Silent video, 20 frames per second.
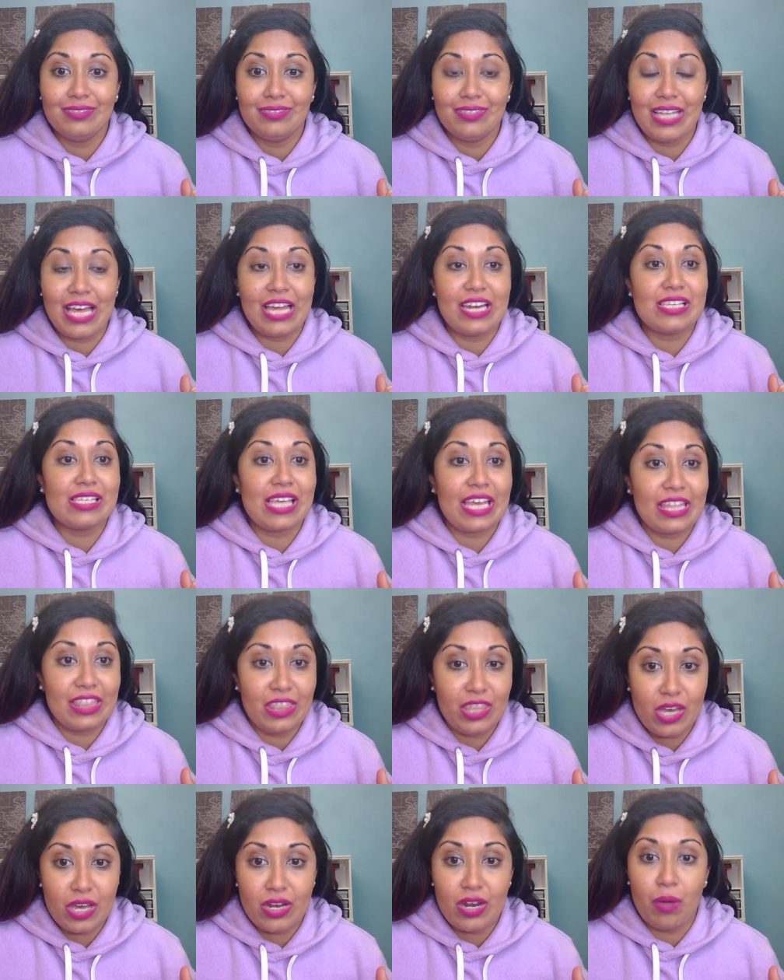That is like
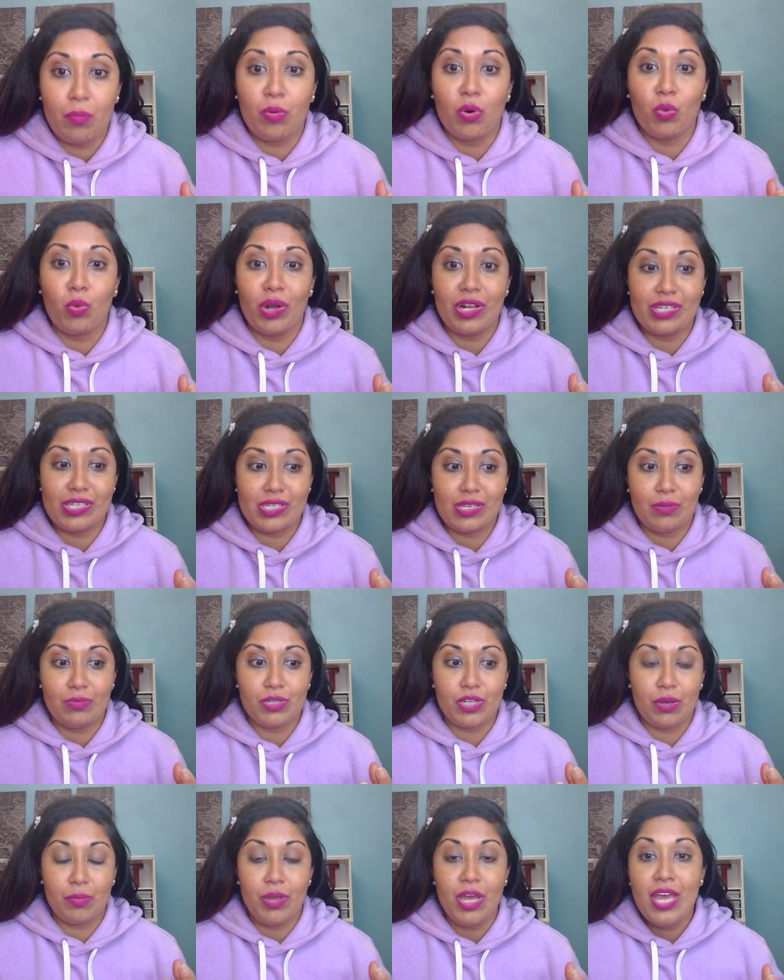the number one
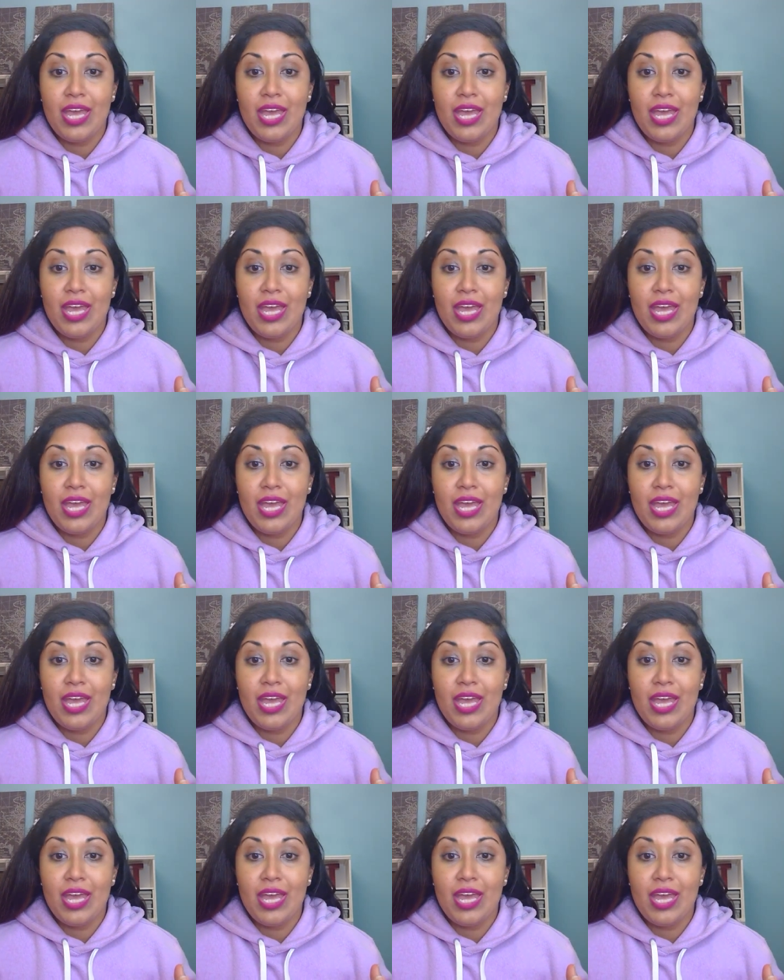symptom.